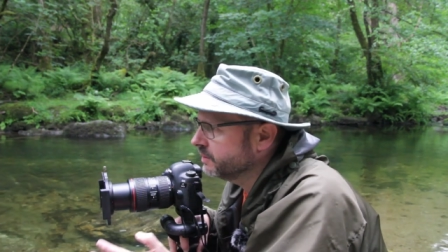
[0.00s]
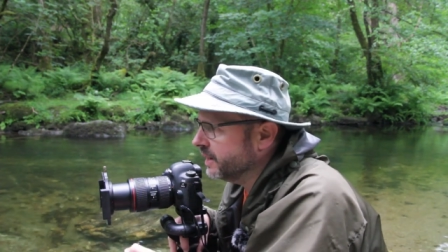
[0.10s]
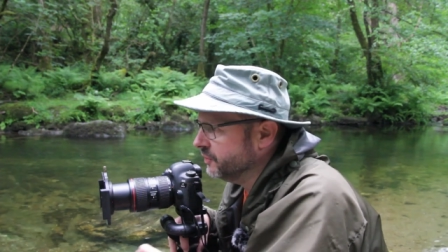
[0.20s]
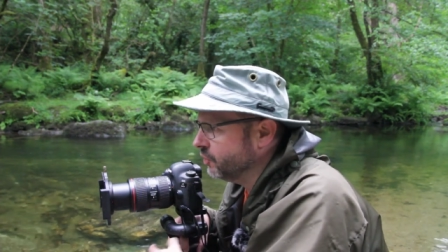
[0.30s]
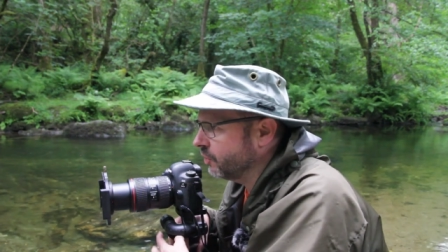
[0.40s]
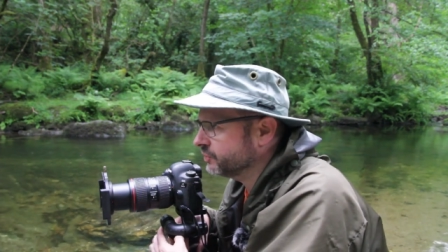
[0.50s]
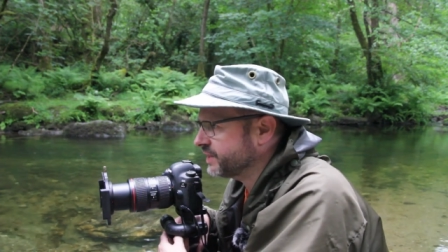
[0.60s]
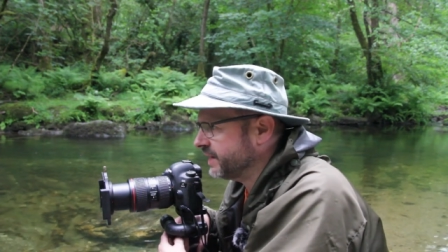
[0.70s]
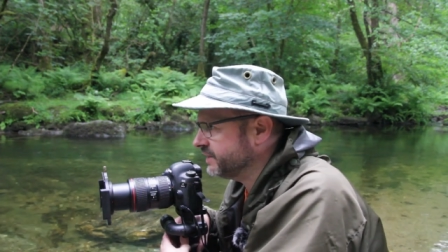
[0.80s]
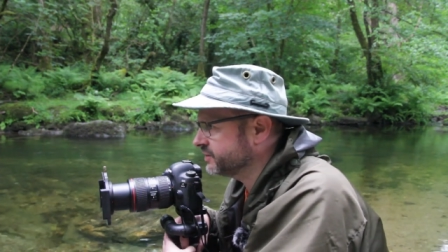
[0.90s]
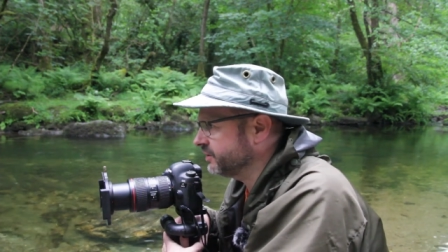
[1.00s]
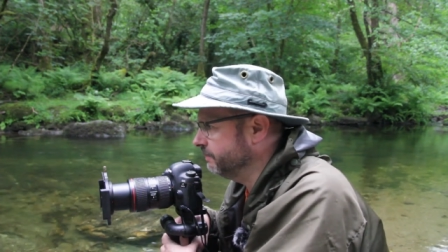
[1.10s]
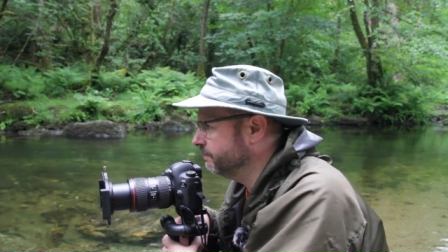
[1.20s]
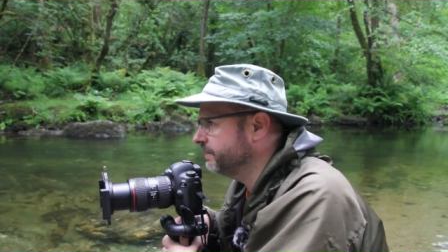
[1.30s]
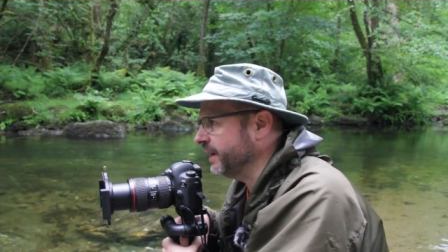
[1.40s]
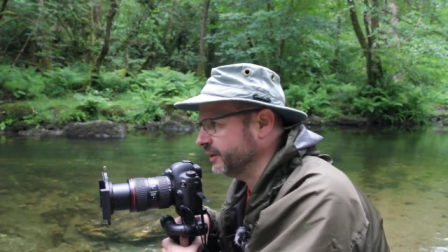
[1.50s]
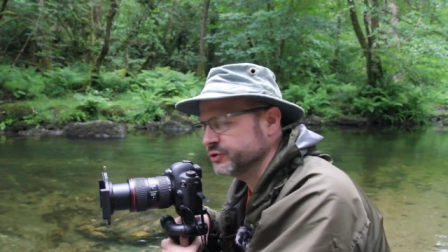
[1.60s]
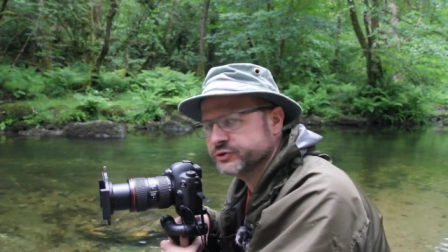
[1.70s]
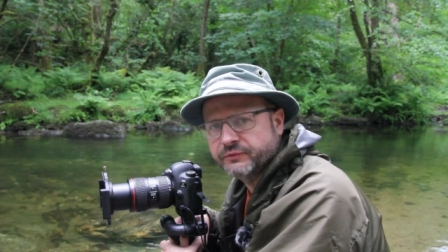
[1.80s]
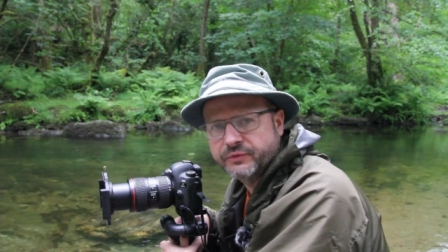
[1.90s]
and not take some
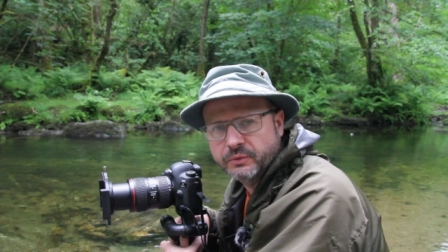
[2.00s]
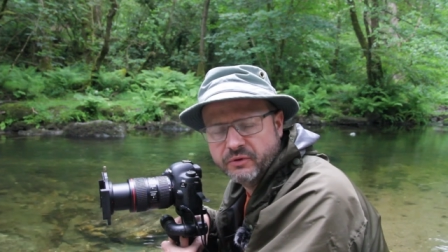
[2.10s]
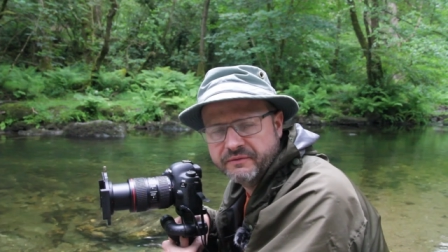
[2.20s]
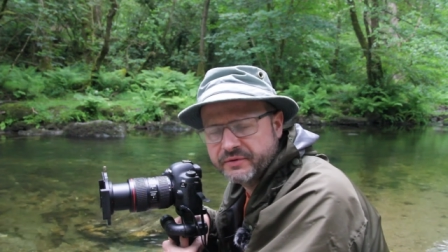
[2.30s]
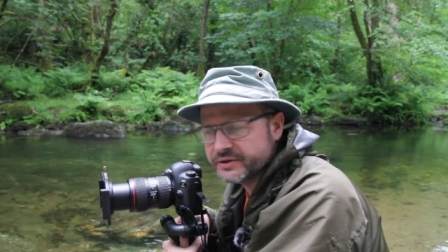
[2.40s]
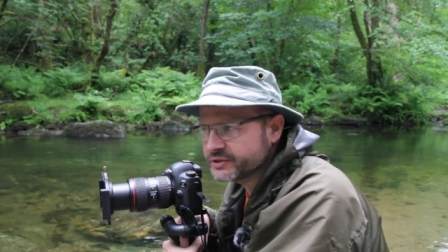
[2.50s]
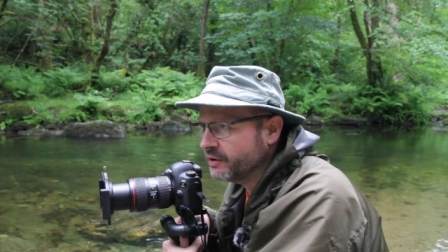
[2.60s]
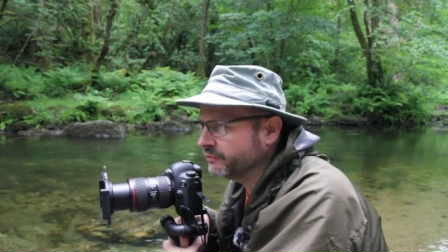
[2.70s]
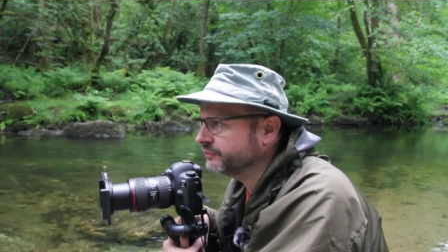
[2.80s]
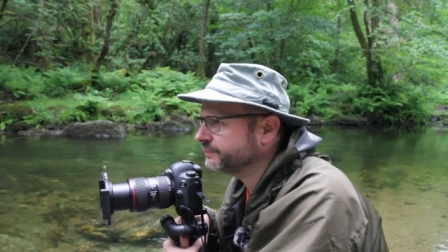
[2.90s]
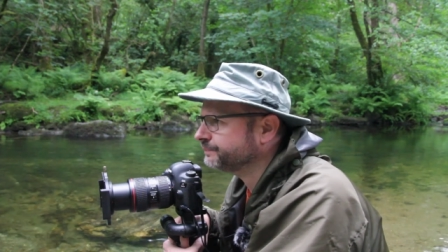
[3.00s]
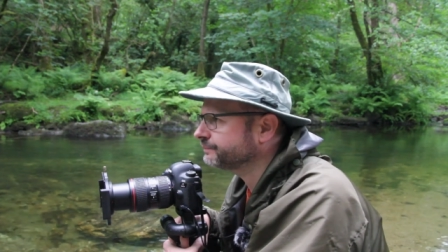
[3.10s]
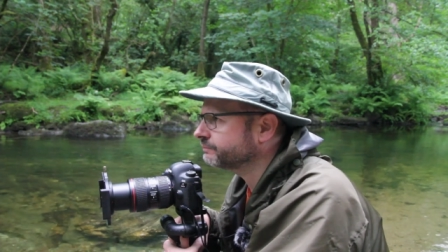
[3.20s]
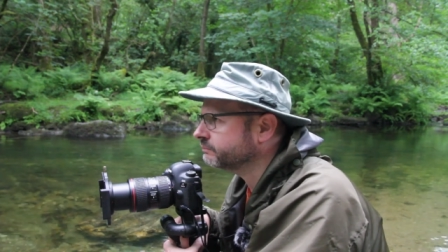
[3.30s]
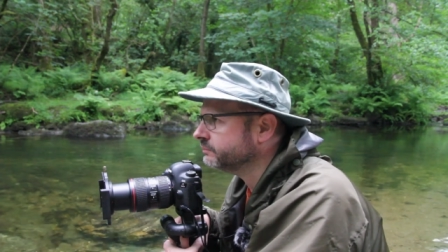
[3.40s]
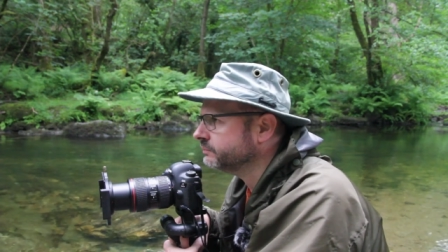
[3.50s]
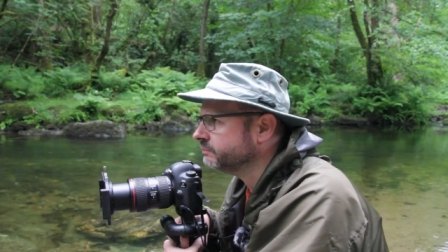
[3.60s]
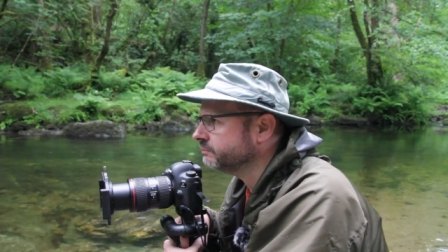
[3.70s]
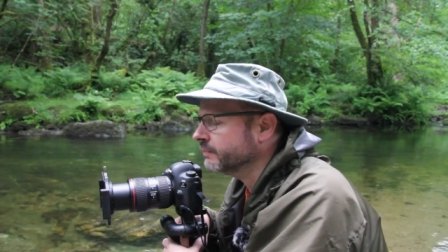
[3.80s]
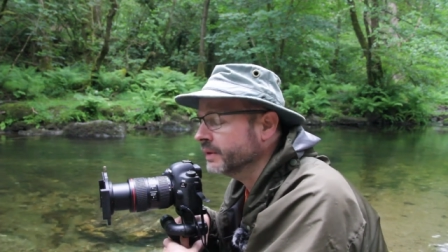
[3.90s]
pictures of the river itself.
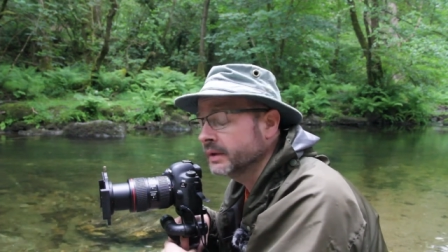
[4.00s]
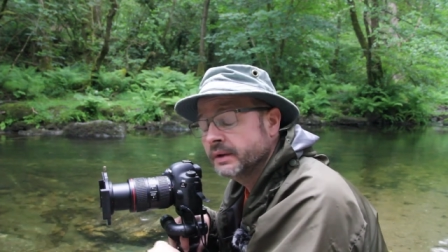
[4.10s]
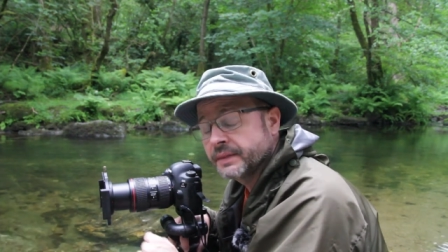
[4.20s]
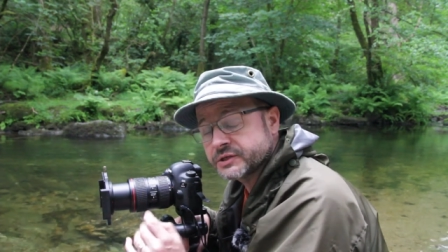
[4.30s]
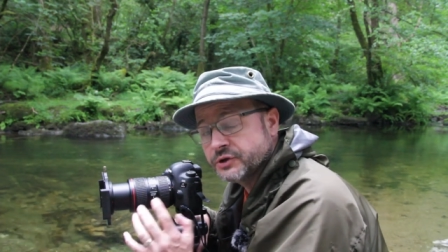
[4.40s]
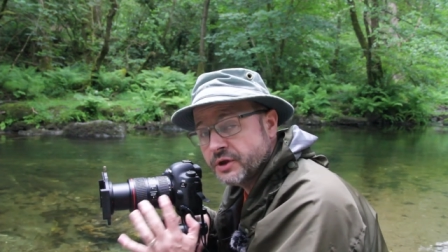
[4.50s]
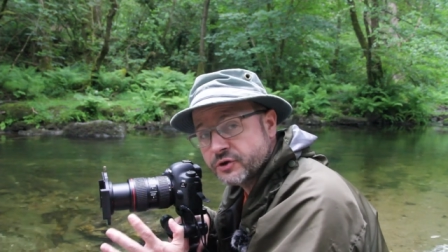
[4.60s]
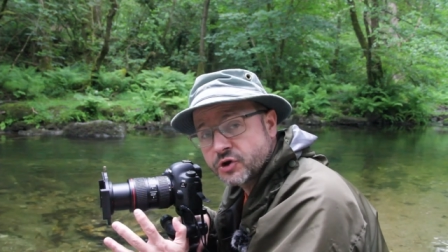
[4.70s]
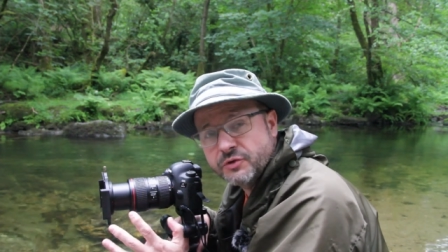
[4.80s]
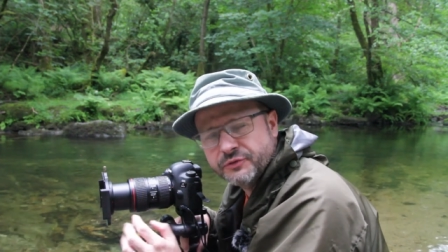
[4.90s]
That's another good